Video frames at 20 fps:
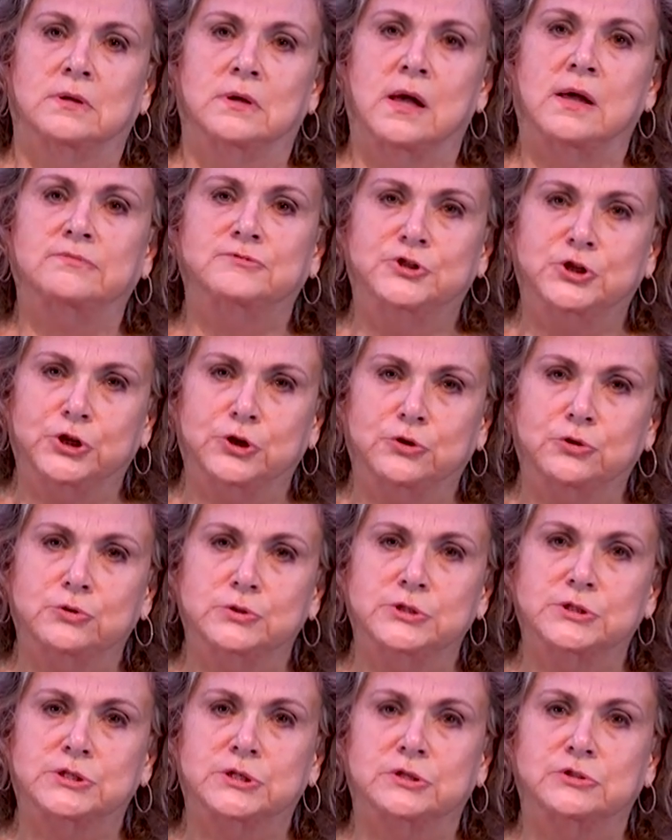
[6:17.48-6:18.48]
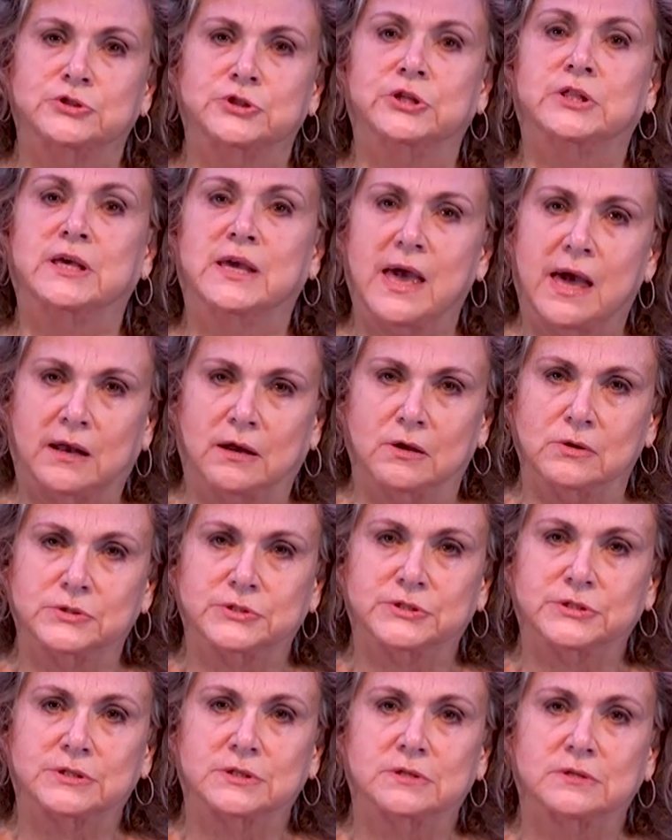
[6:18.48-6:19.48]
of Jews to the
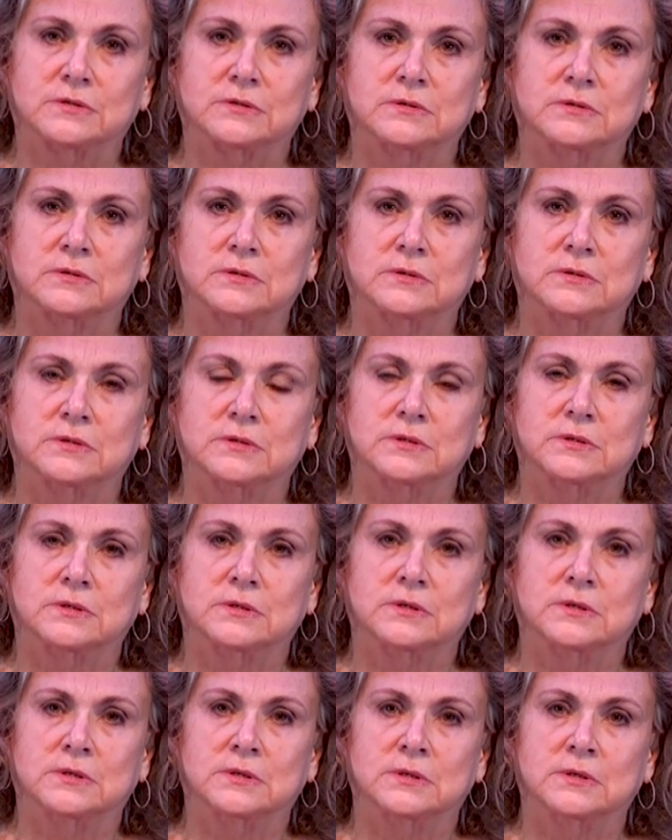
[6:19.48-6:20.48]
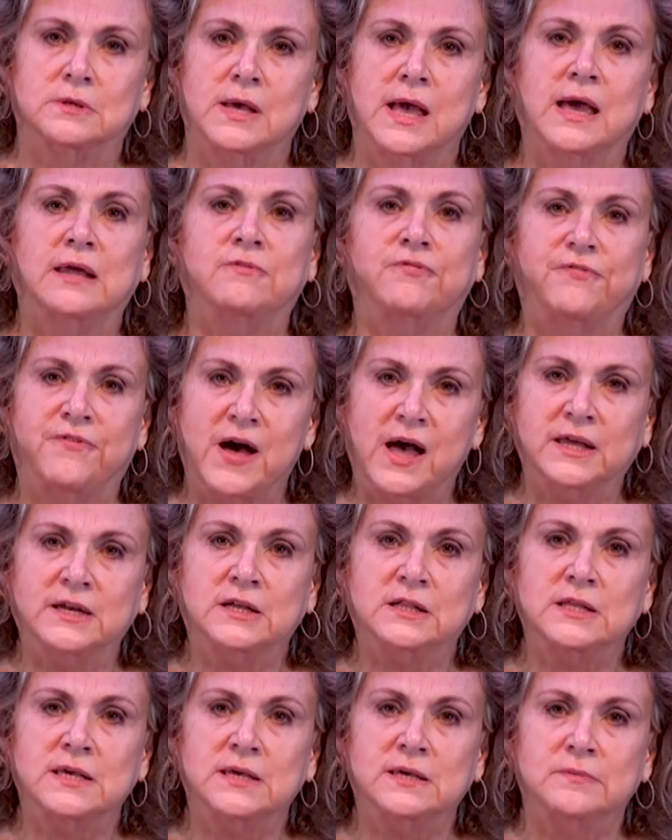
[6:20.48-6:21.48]
ghettos. And
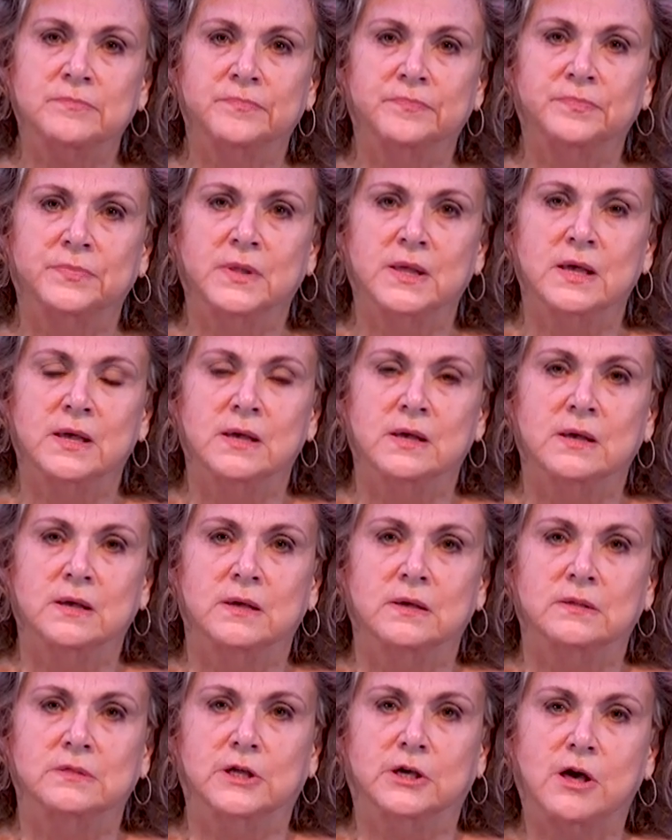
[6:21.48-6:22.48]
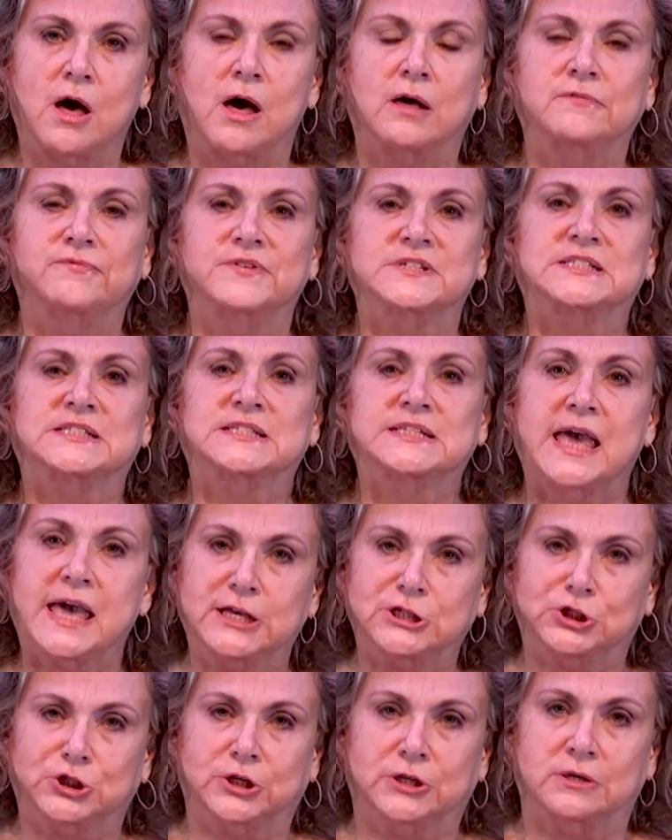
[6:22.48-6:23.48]
finally, the
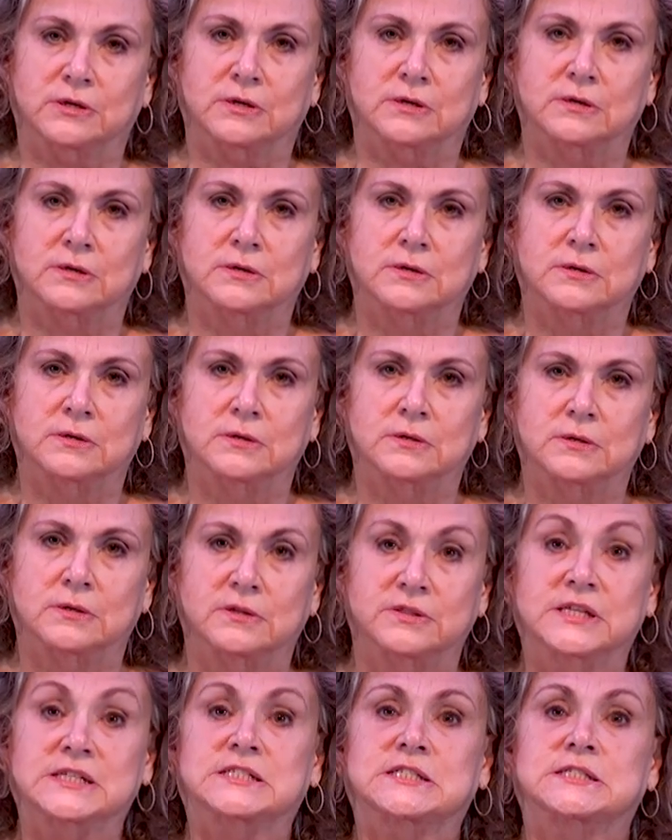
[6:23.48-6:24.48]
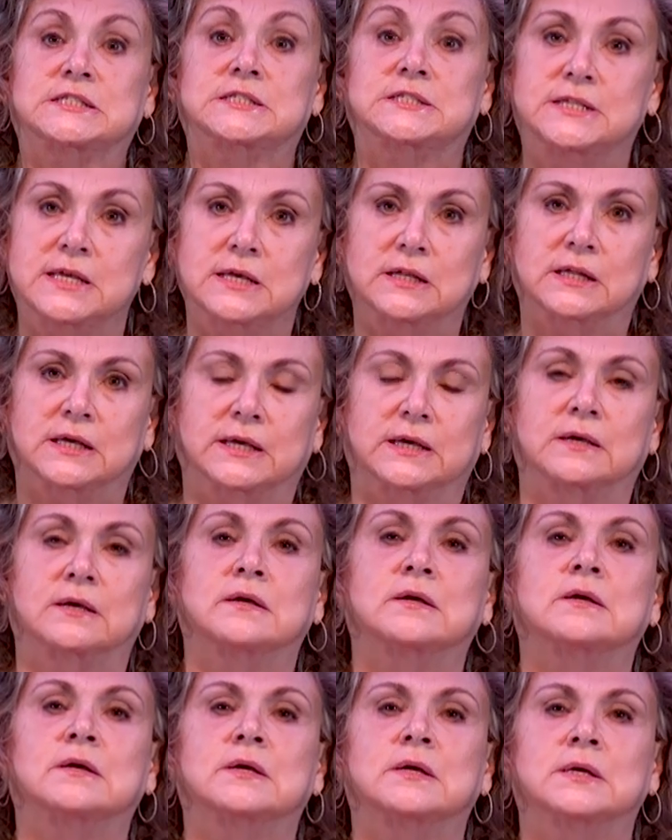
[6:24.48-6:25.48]
confiscation, the stealing,
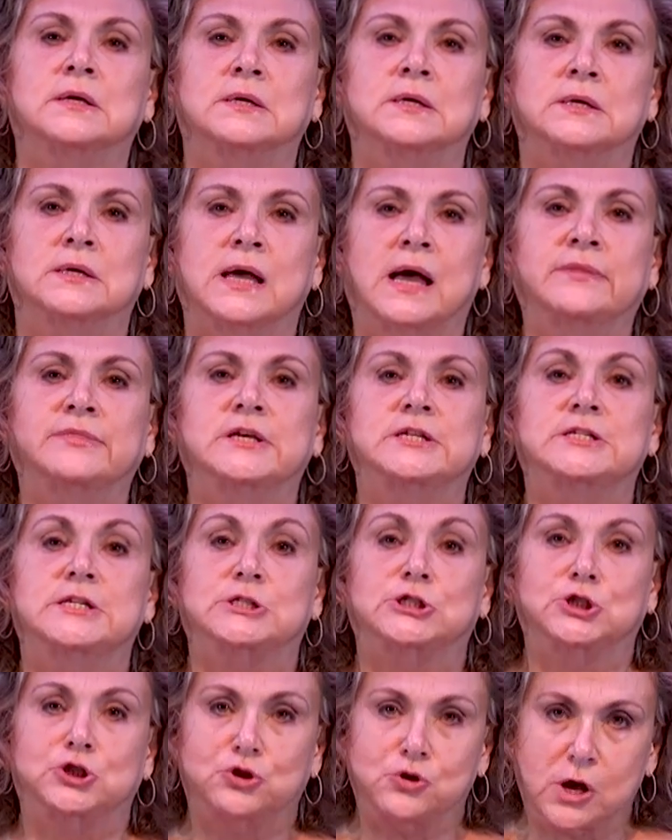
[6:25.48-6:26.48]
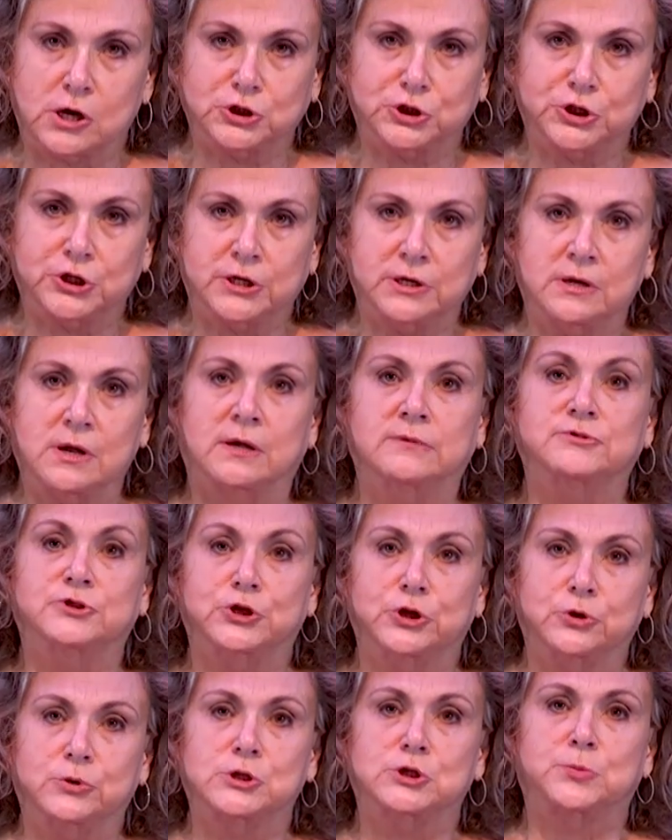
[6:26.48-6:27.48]
and the destruction of
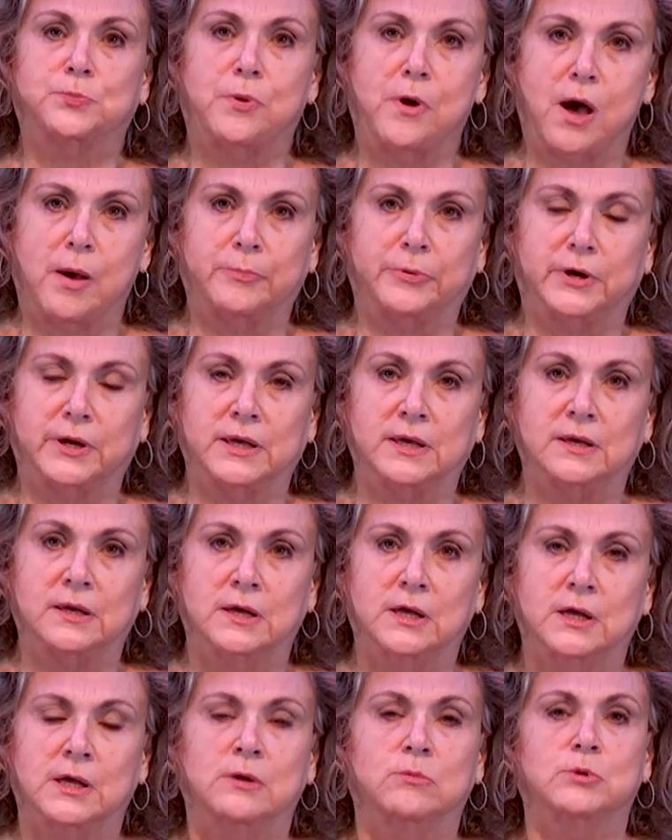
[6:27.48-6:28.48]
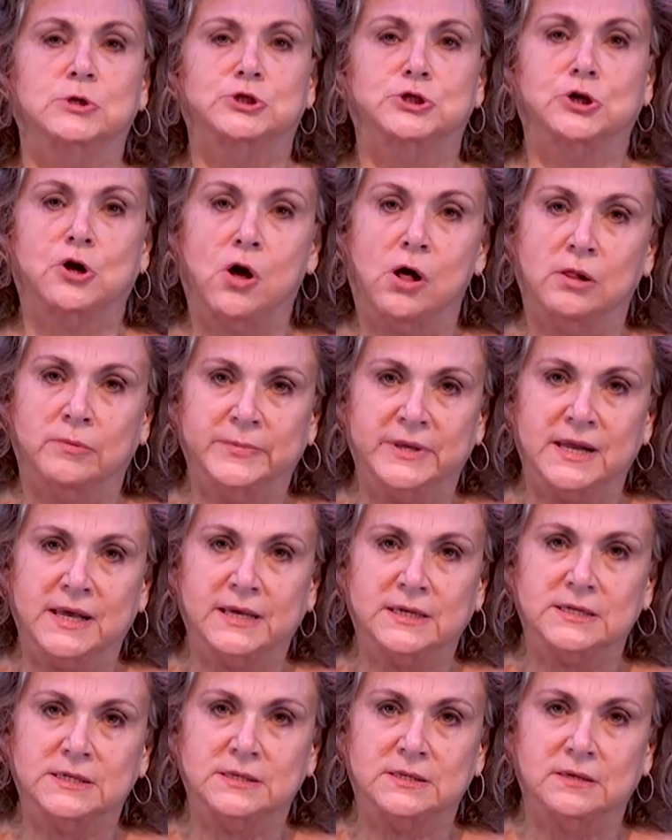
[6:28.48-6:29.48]
Jewish property, which
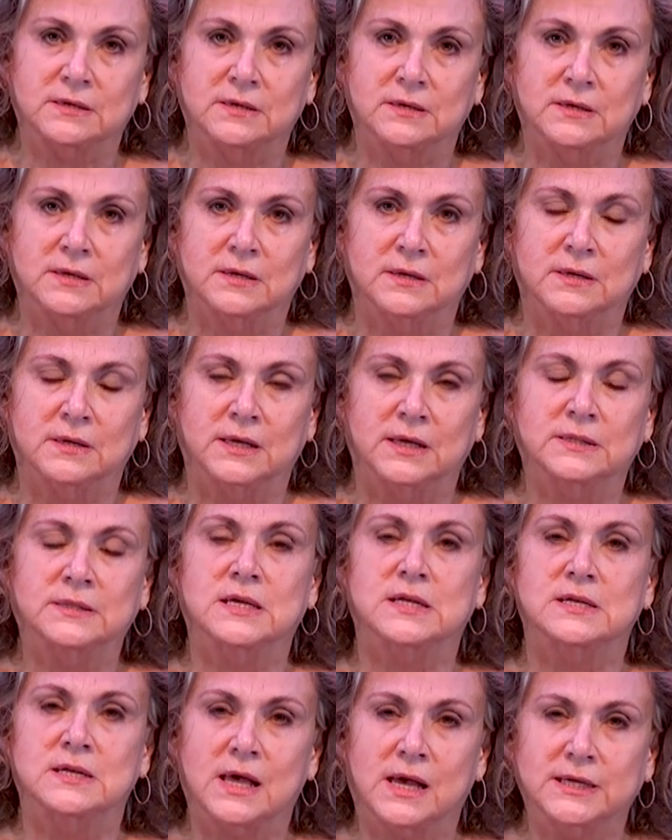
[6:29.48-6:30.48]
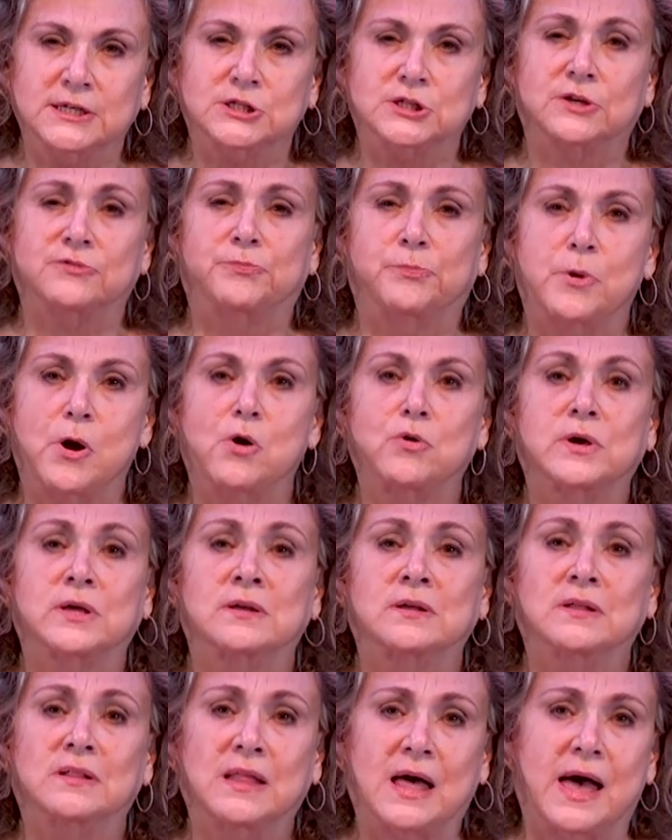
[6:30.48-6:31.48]
culminated in the Night of
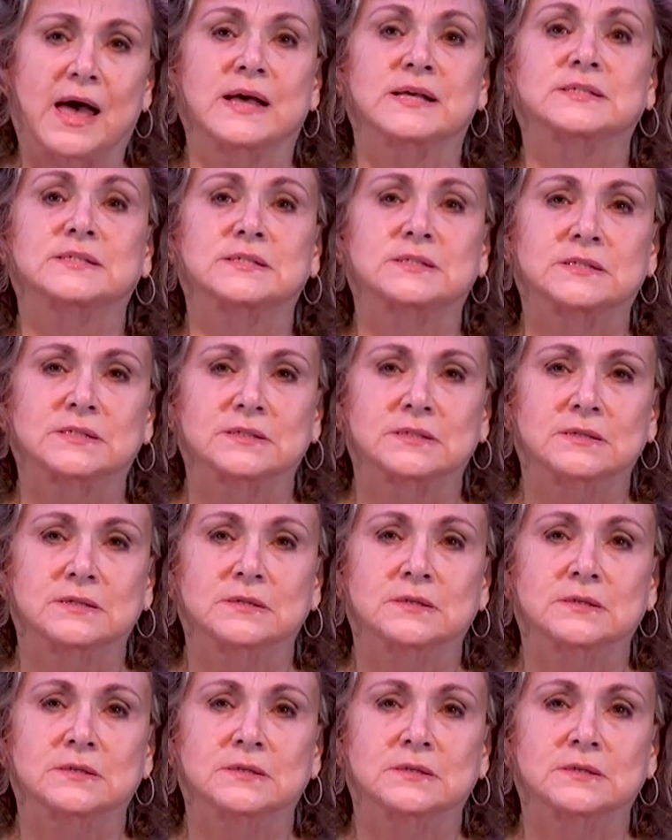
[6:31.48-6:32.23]
Broken Glass.